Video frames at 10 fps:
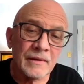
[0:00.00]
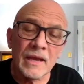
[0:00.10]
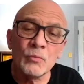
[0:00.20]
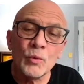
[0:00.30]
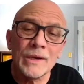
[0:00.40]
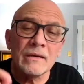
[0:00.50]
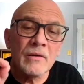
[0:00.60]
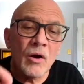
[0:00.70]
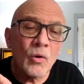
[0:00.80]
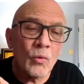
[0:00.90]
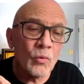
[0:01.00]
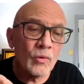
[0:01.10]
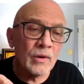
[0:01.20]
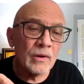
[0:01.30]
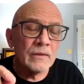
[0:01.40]
And we know
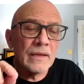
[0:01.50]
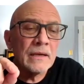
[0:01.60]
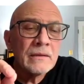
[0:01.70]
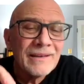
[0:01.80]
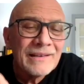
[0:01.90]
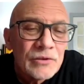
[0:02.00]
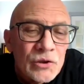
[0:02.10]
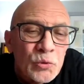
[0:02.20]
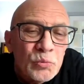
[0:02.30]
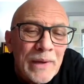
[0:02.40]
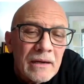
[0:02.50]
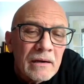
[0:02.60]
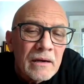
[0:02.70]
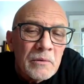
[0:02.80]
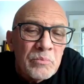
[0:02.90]
that unless you make
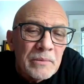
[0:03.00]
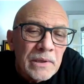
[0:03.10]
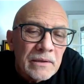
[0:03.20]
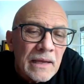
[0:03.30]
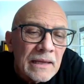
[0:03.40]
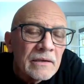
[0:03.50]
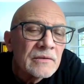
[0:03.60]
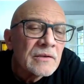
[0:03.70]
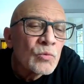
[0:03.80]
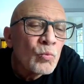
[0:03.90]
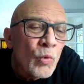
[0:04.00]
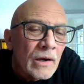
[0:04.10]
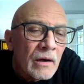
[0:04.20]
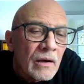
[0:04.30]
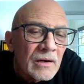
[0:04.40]
a commitment that is as
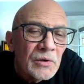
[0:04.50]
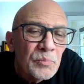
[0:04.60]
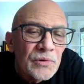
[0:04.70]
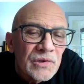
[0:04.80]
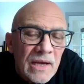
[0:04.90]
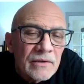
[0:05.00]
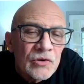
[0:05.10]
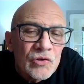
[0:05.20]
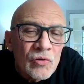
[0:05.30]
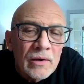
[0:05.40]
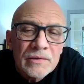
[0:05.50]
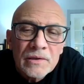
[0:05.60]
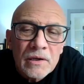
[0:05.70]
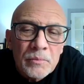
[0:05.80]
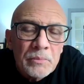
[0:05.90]
100% as strong as a
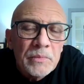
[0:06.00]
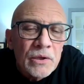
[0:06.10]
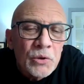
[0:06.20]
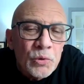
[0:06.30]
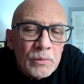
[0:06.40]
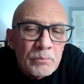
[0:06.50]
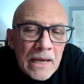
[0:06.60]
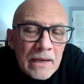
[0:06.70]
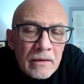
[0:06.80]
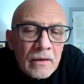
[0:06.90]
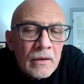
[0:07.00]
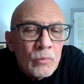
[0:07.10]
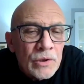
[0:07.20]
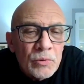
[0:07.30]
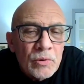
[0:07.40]
commitment you made
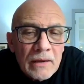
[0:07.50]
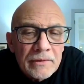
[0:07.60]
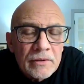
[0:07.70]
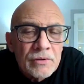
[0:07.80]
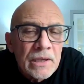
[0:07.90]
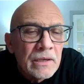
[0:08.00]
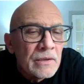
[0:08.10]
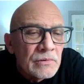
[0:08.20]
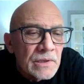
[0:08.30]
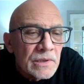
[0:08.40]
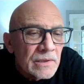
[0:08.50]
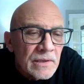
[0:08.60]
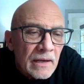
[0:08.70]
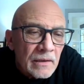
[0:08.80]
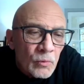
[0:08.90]
when you were out there drinking and using, it's
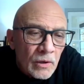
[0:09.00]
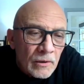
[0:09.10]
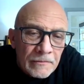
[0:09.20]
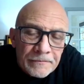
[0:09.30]
not going to work.